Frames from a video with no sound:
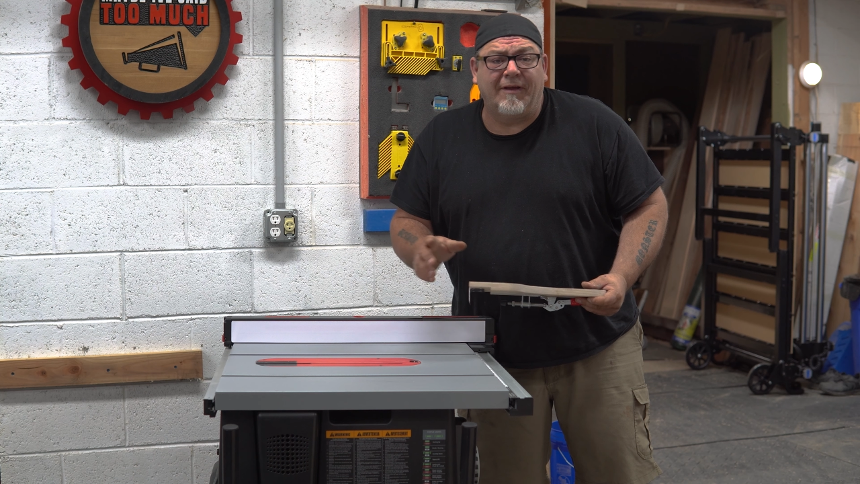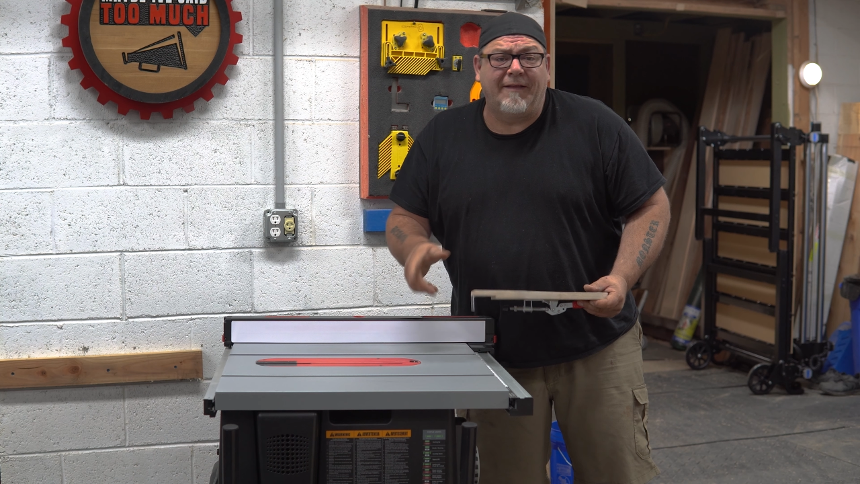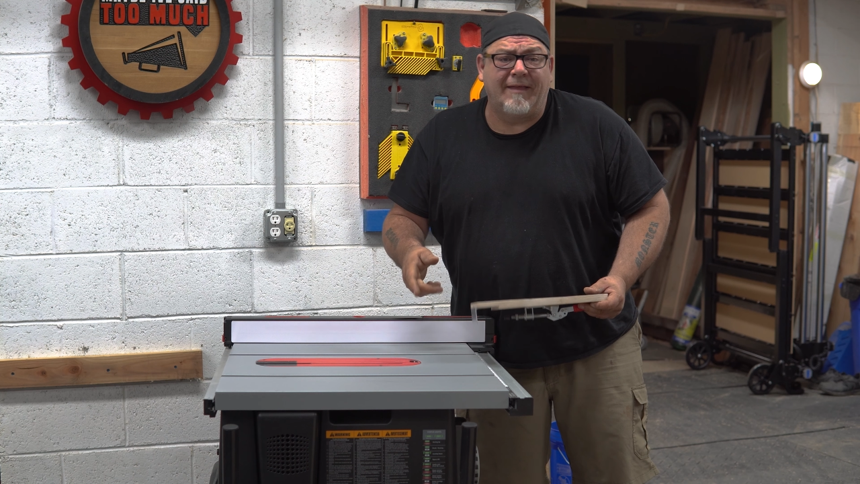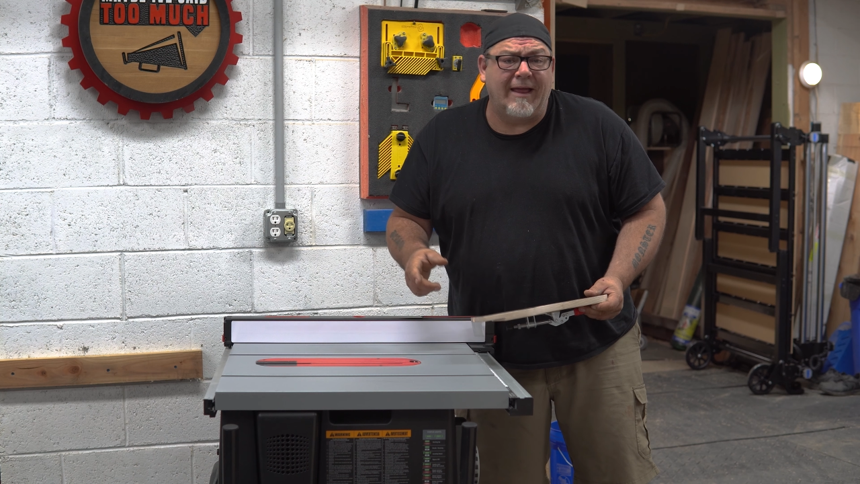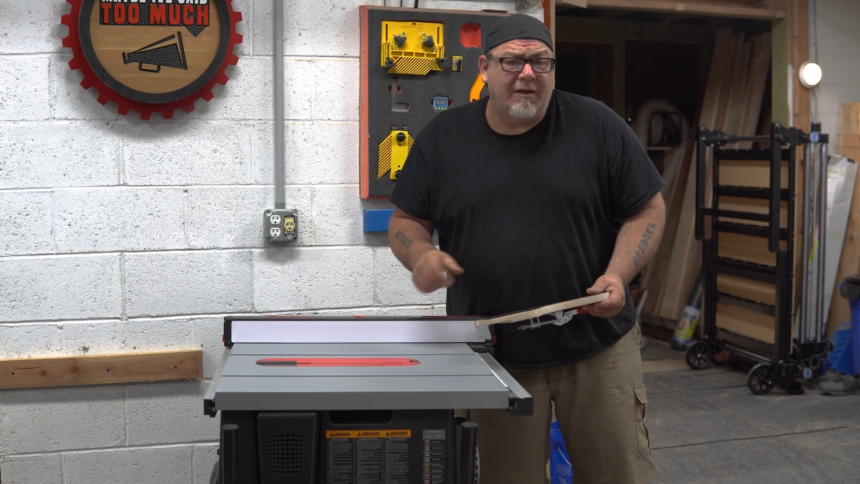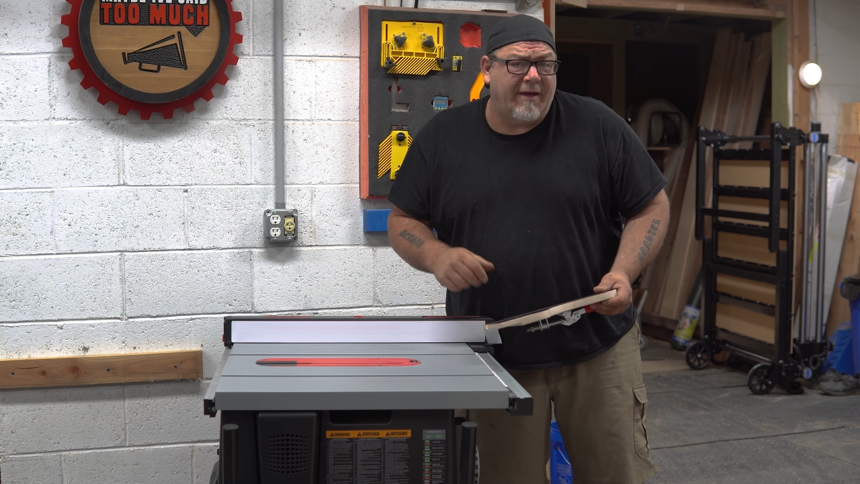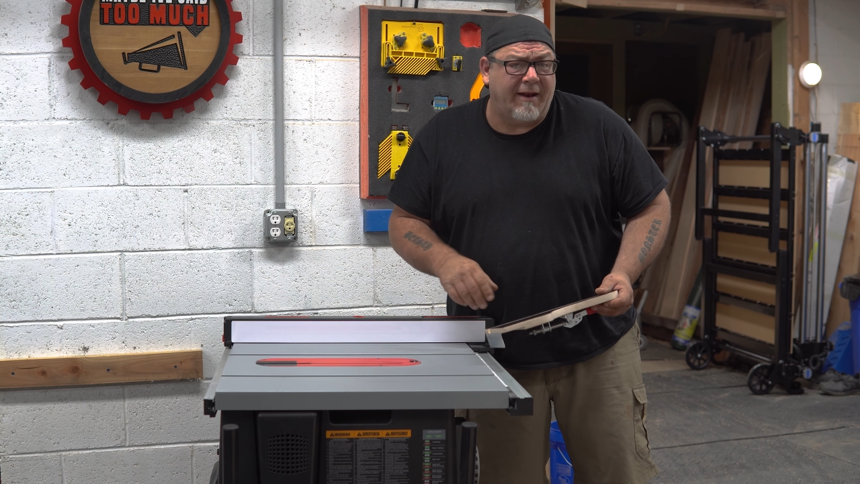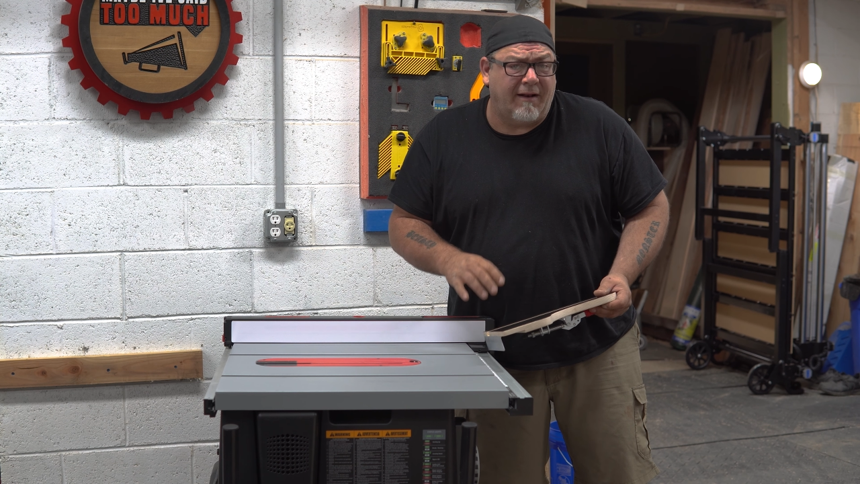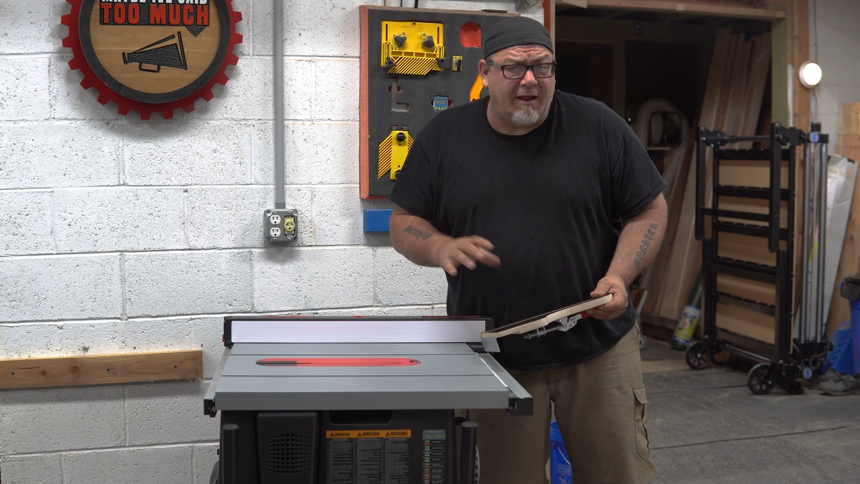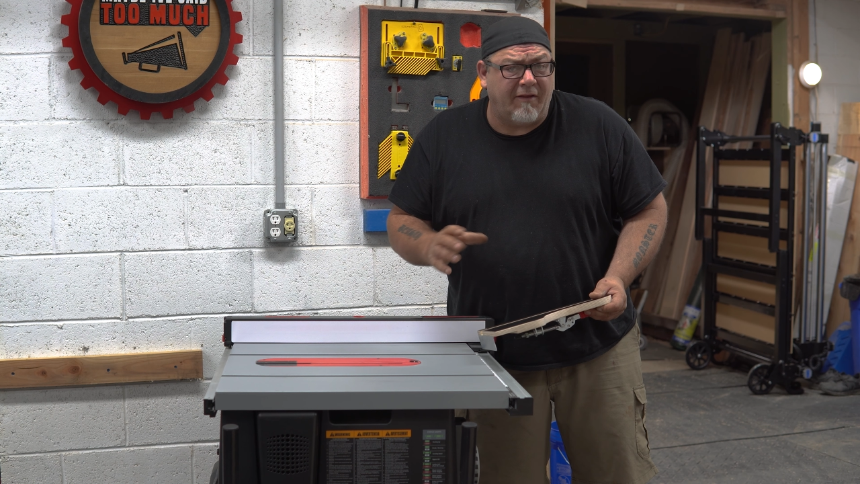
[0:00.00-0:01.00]
like that, you've
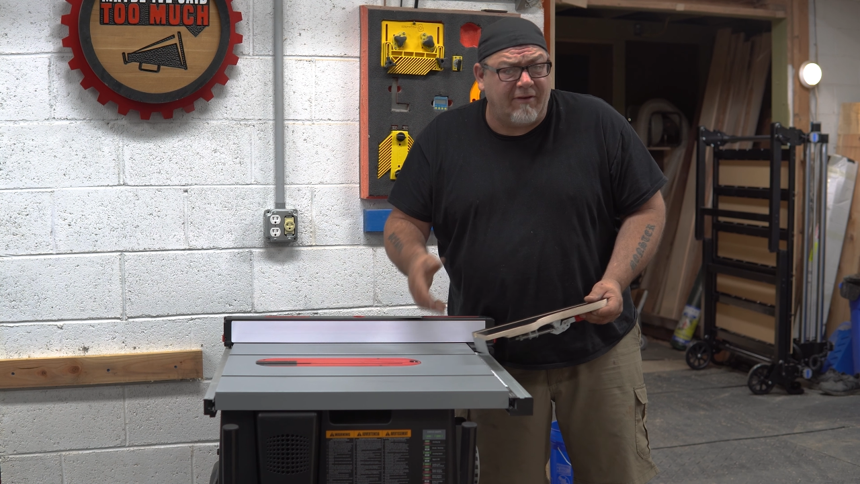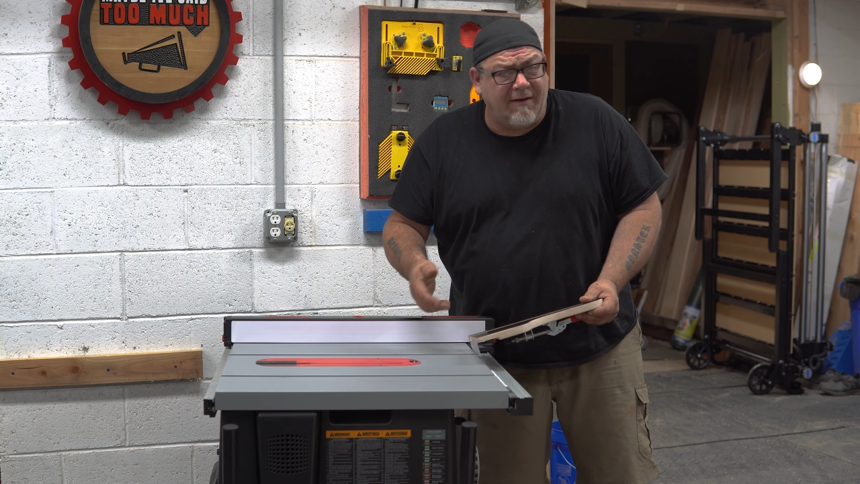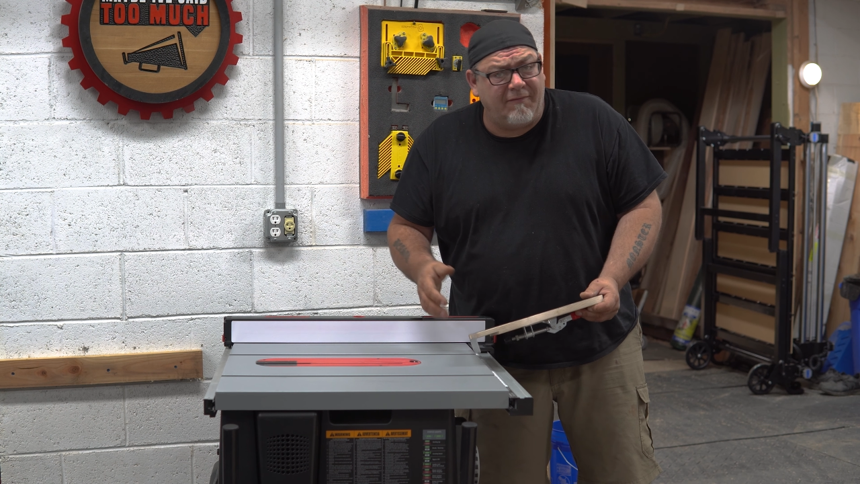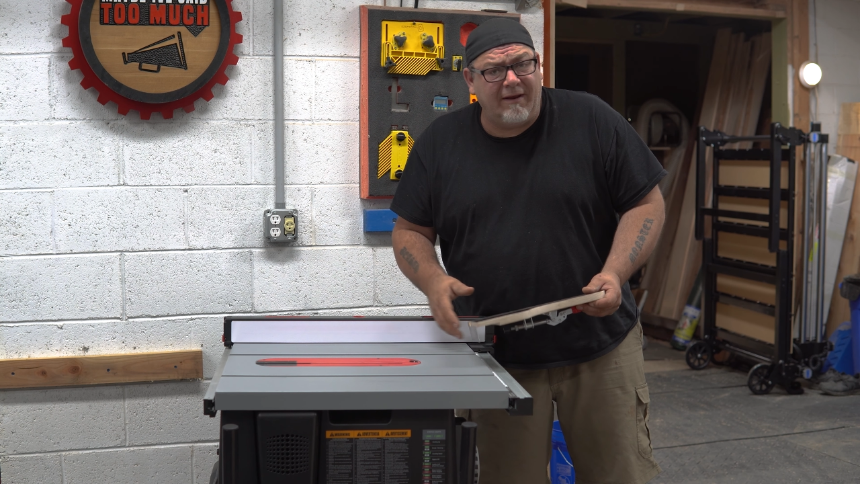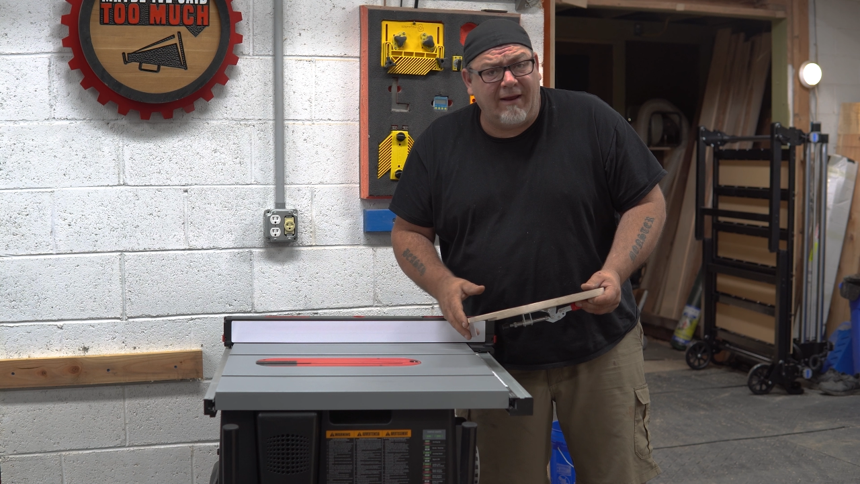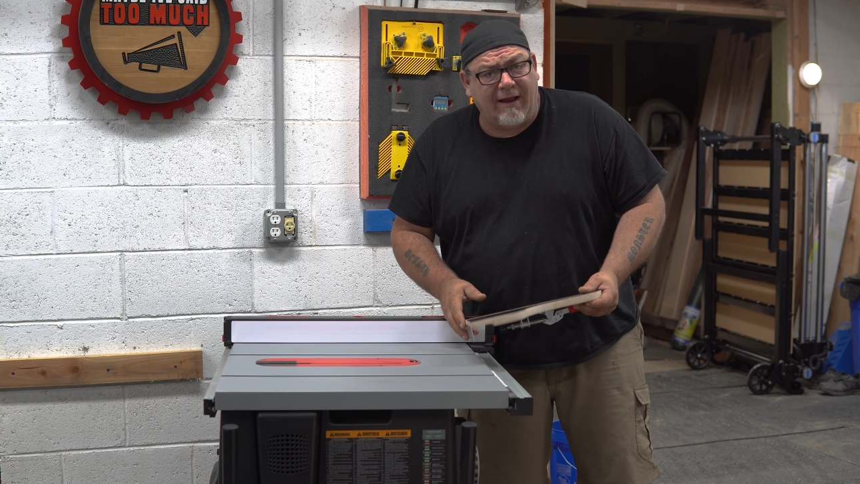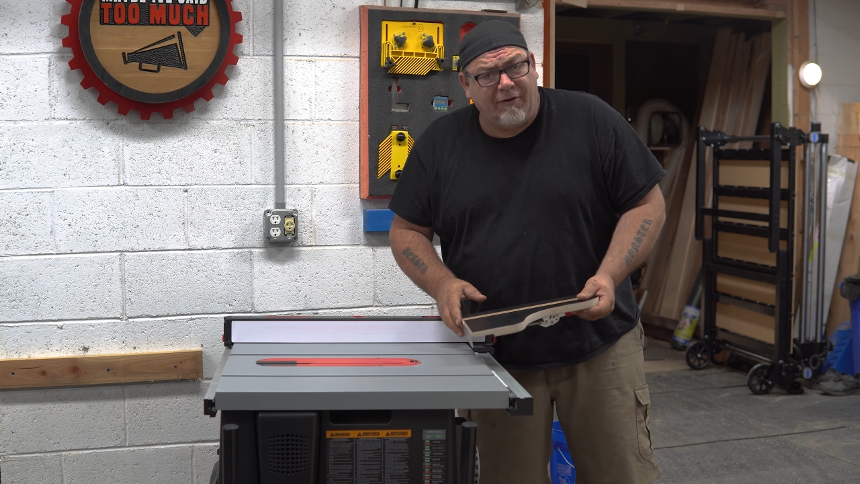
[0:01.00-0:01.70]
added a lot of safety